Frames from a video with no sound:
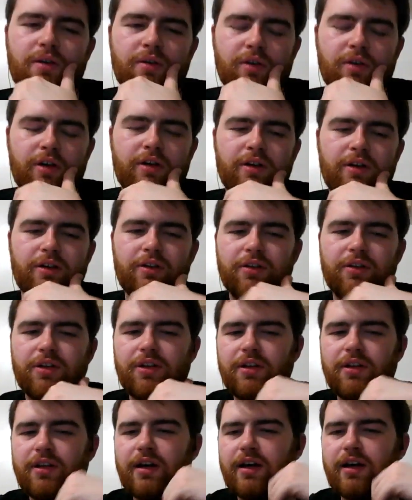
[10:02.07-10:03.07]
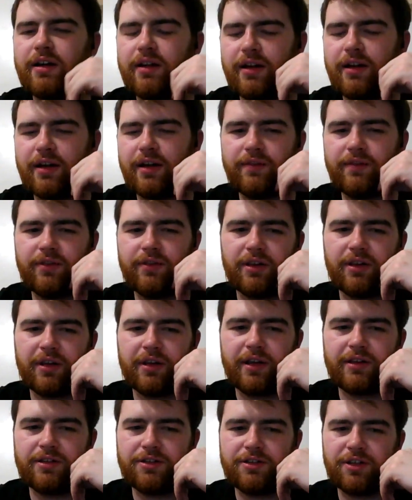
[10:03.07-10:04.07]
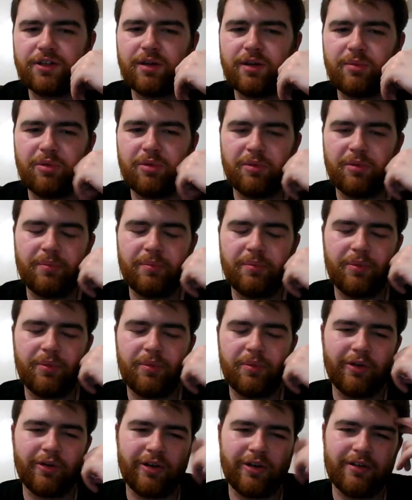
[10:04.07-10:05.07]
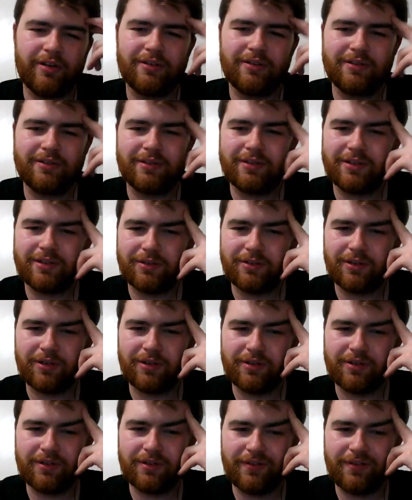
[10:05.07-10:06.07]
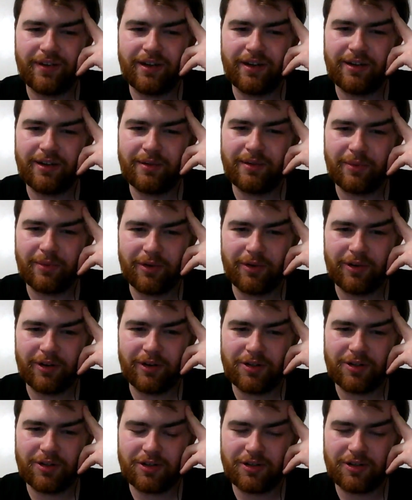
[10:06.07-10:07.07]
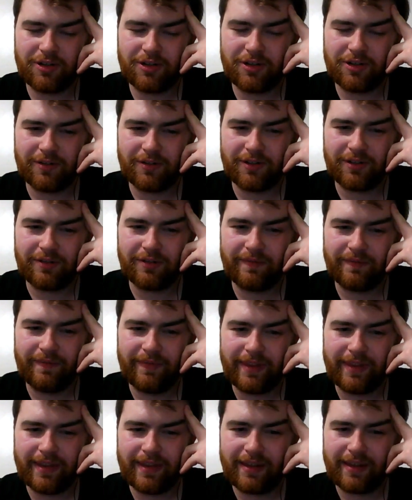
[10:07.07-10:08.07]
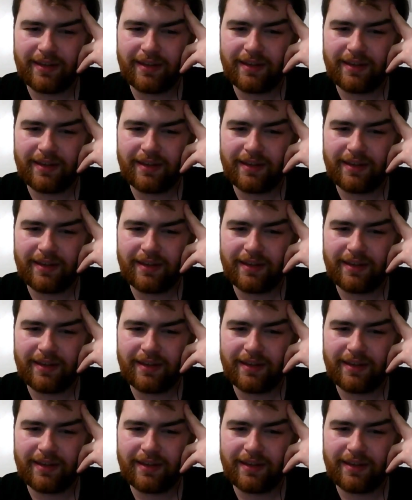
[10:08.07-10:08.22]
Well, you gotta have the lightsaber porn. So all the fanboys will